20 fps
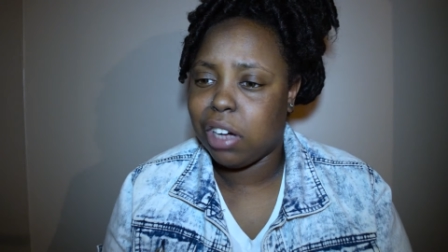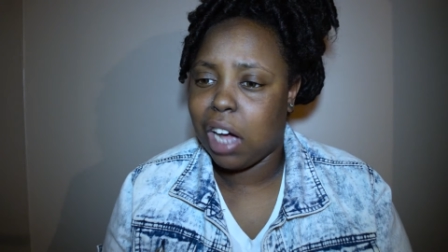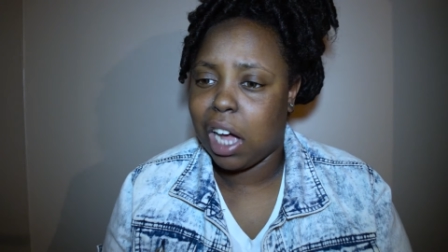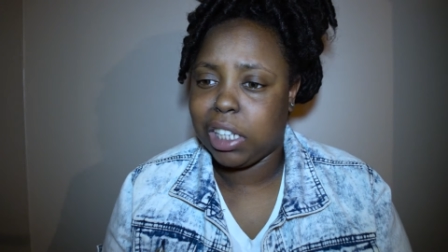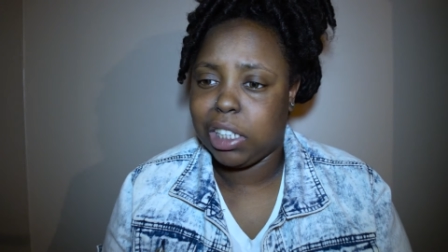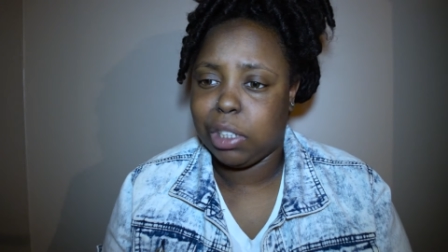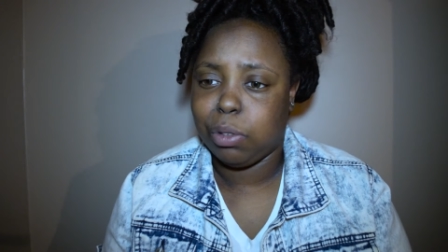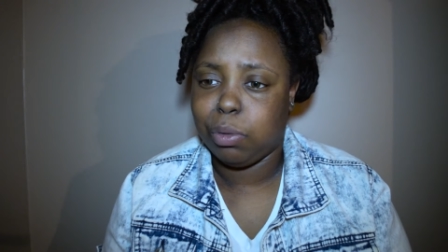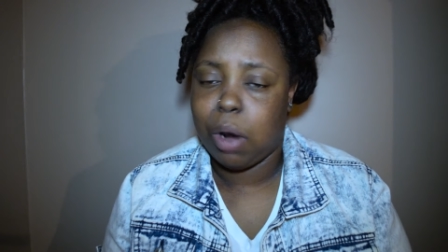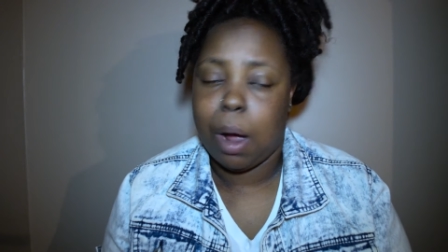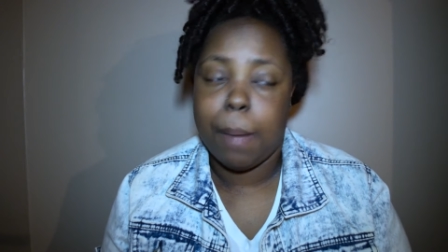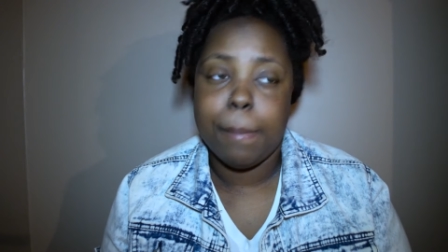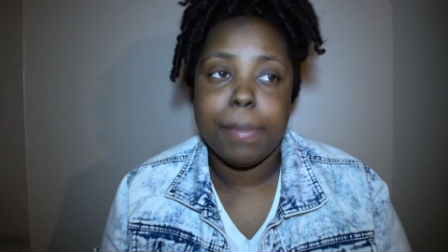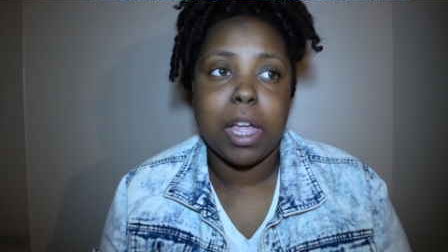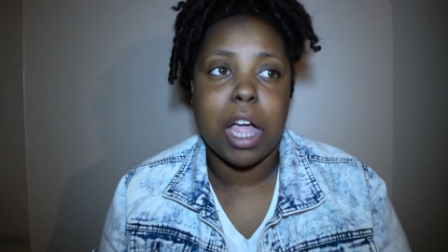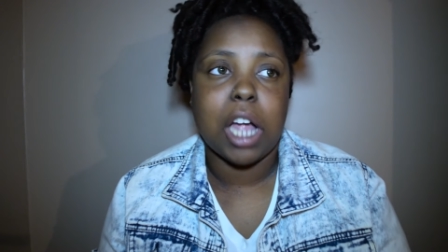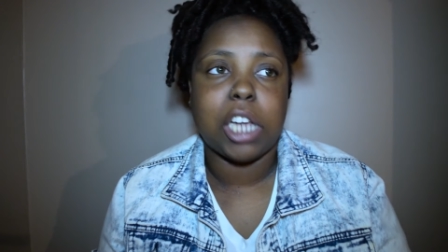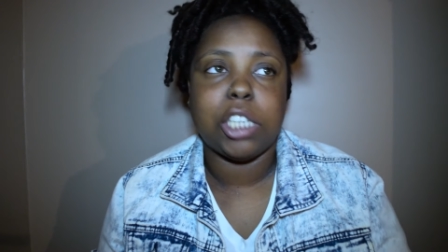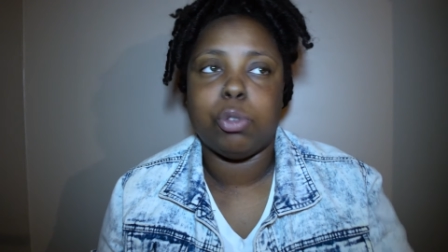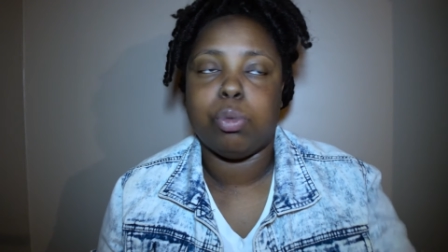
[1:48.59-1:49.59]
I just, I mean,
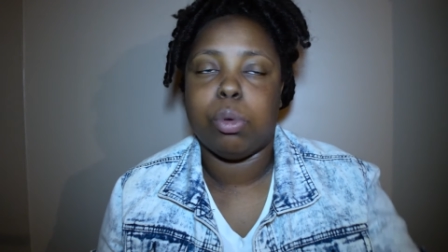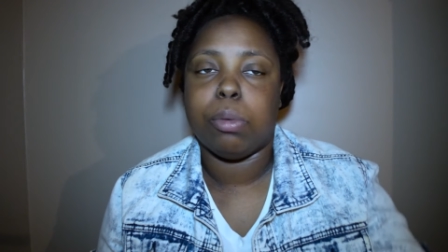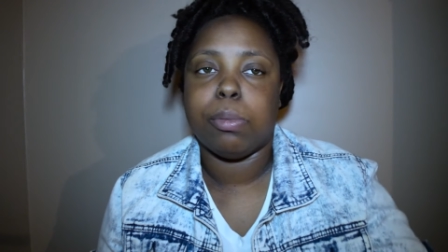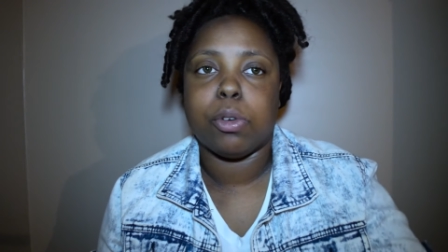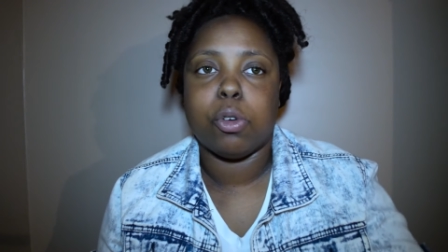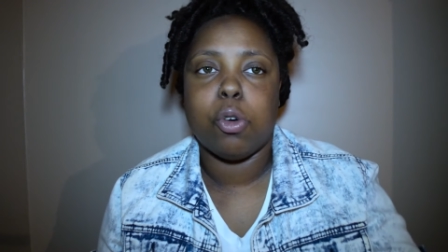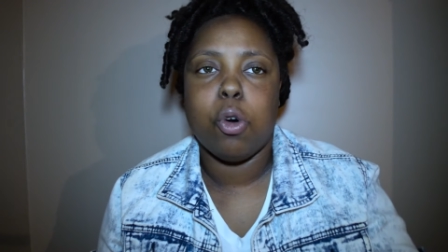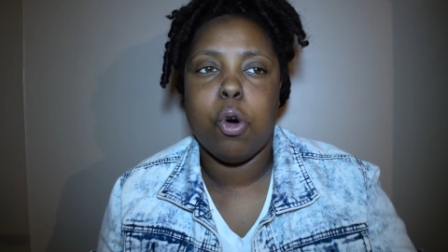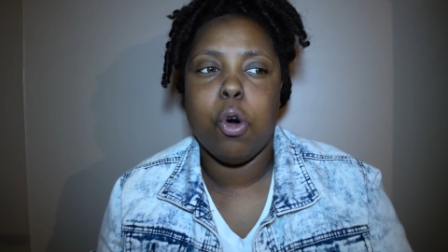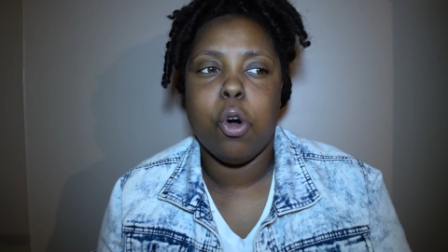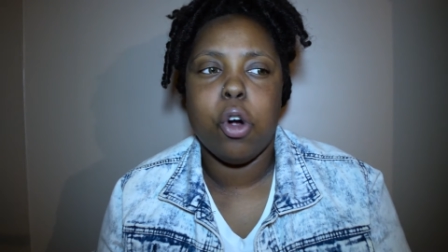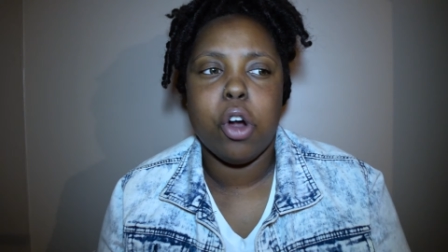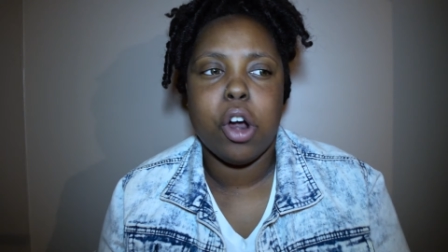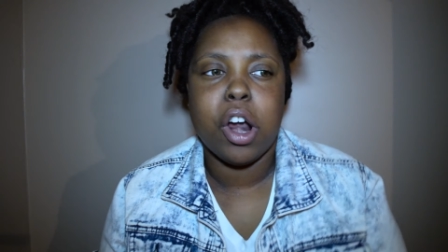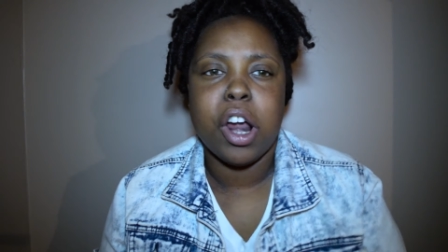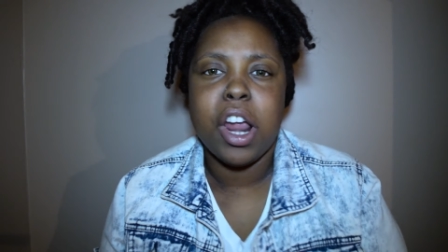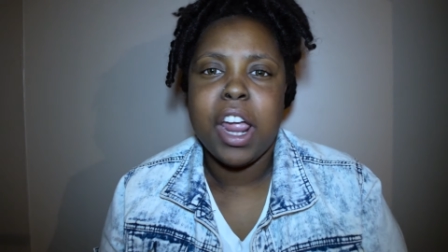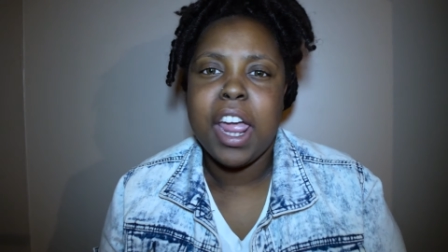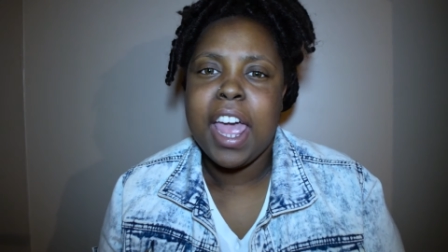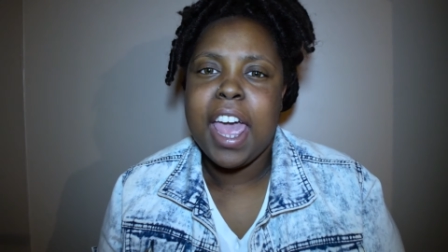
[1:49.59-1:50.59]
I just want to
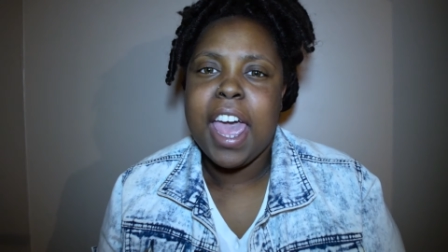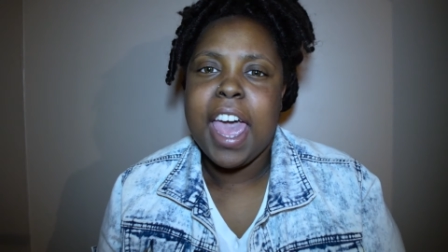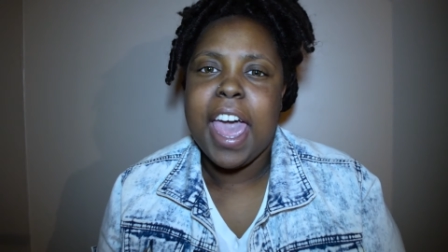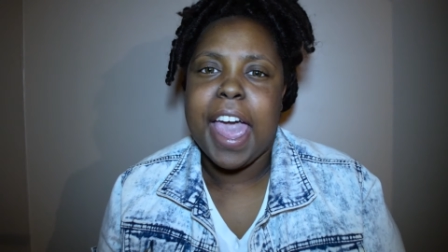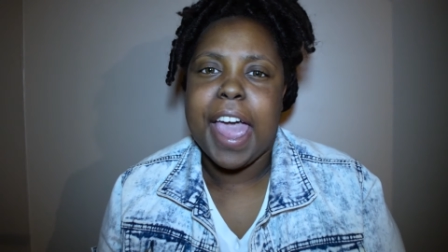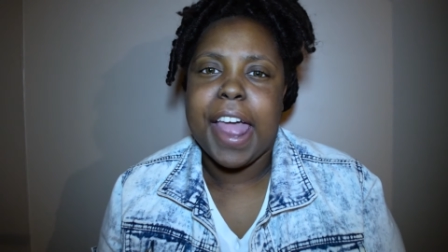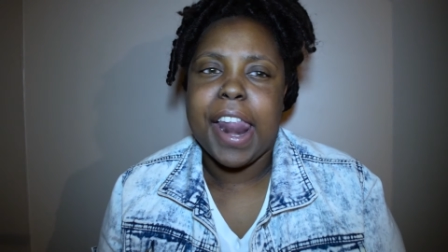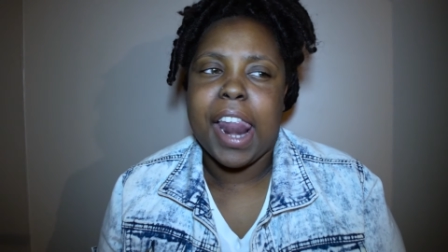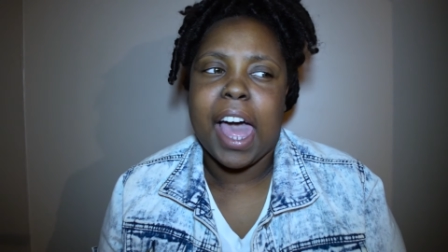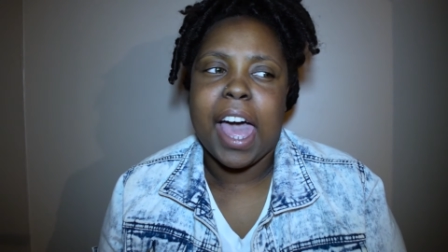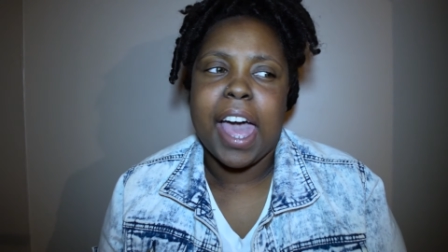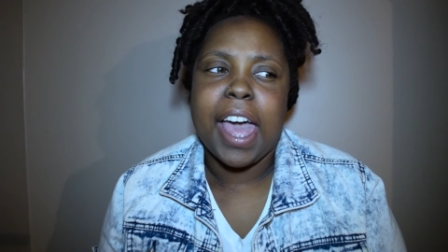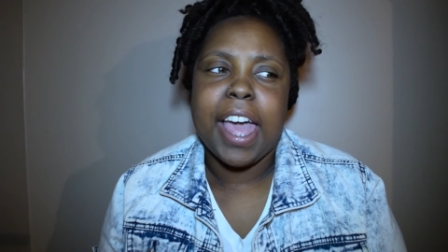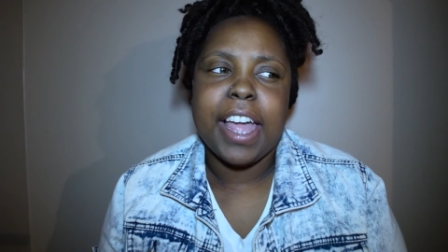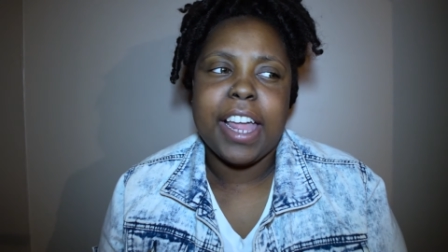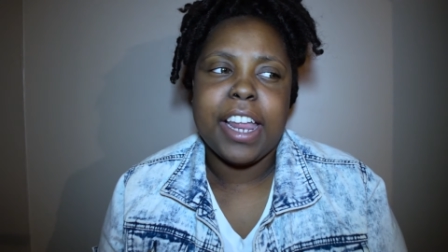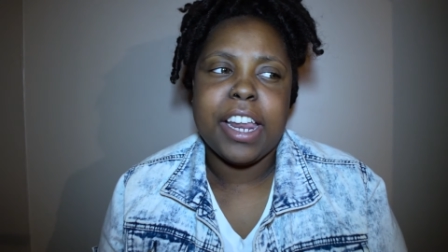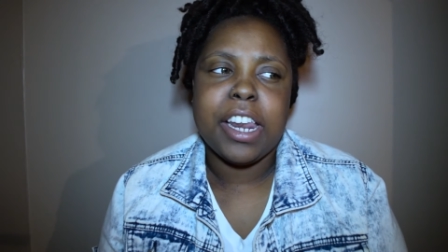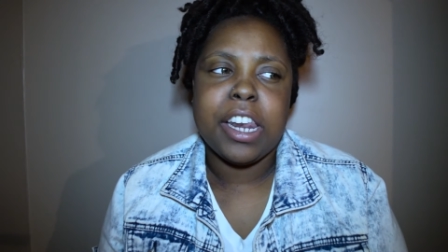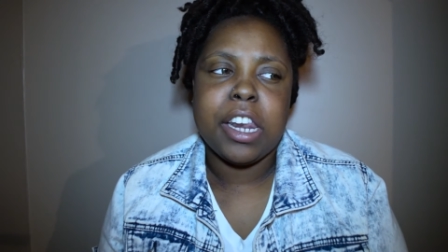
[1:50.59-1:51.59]
record and
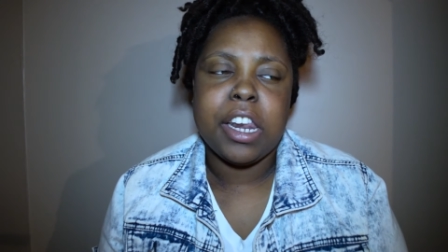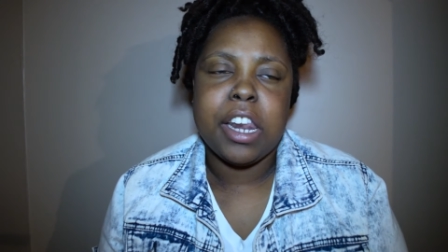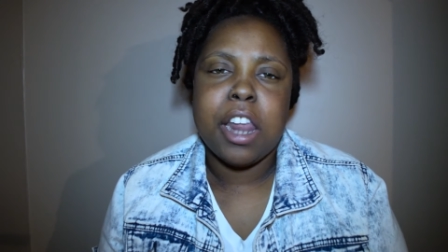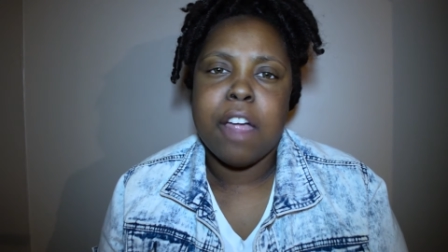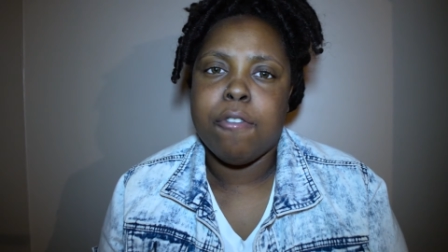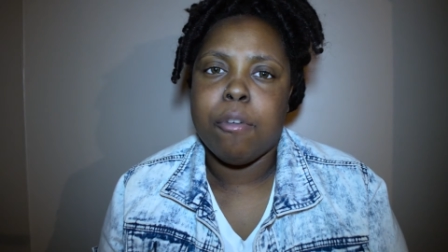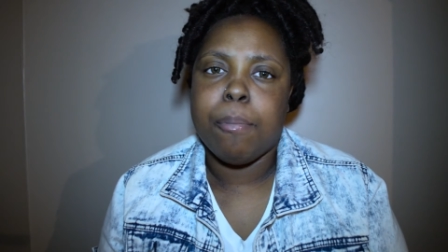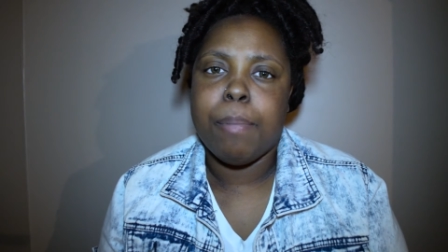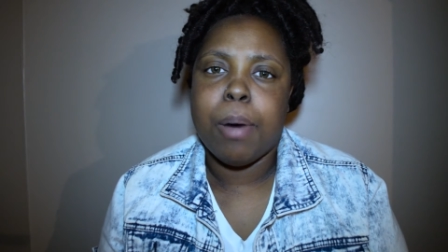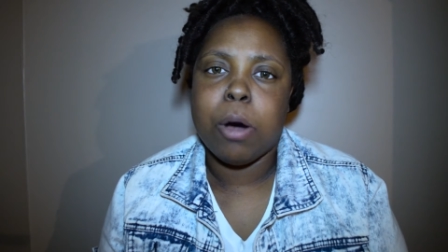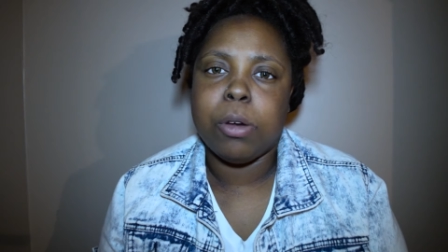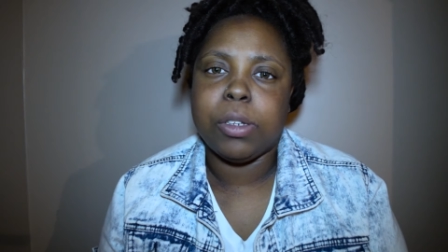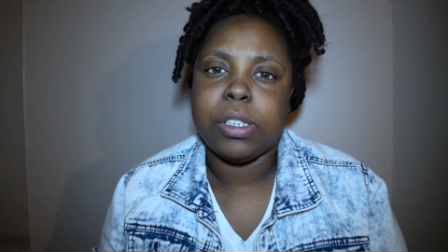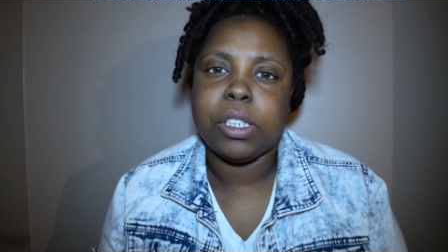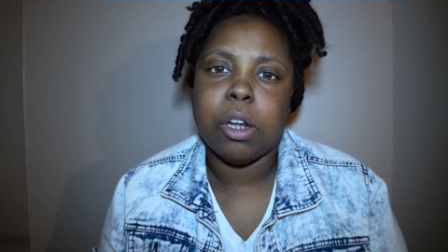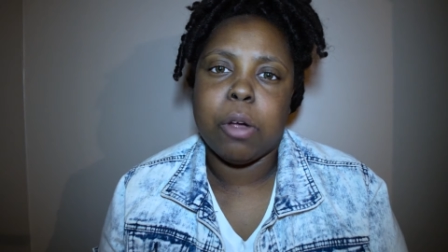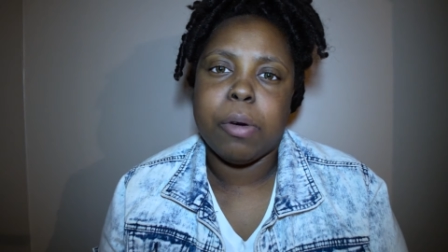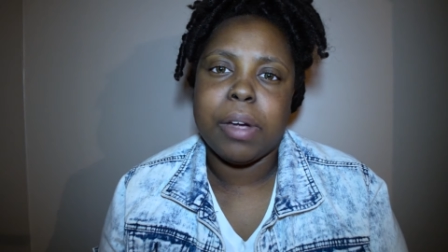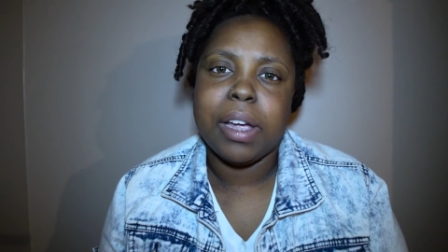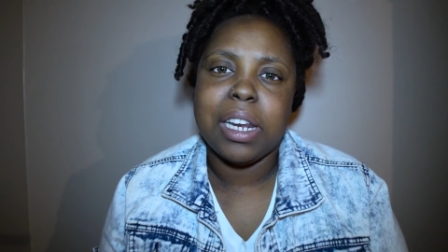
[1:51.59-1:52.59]
like never posted
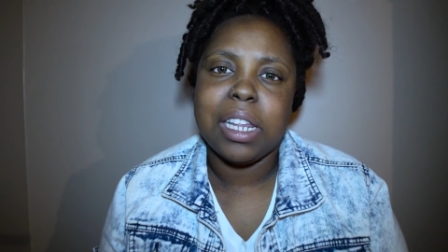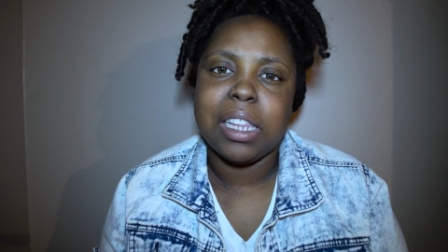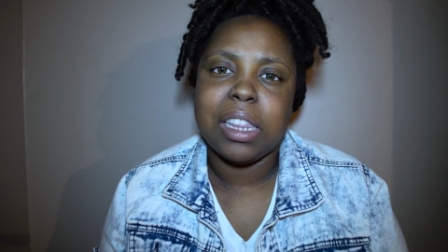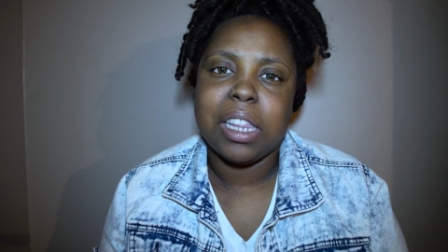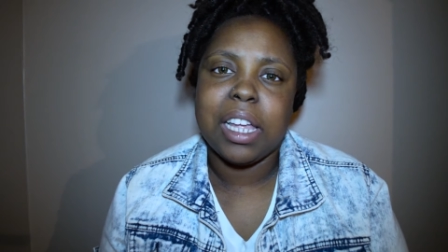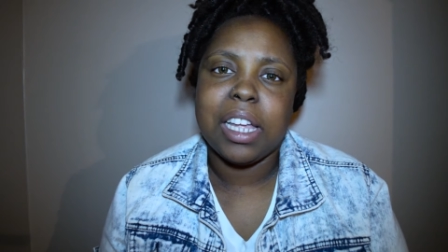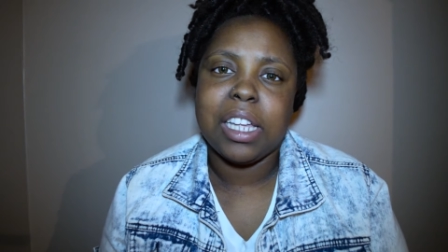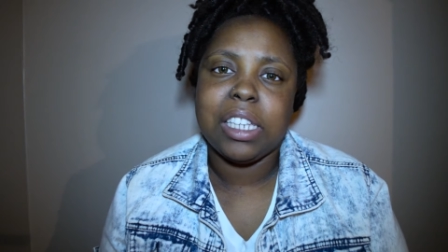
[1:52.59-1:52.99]
on anything.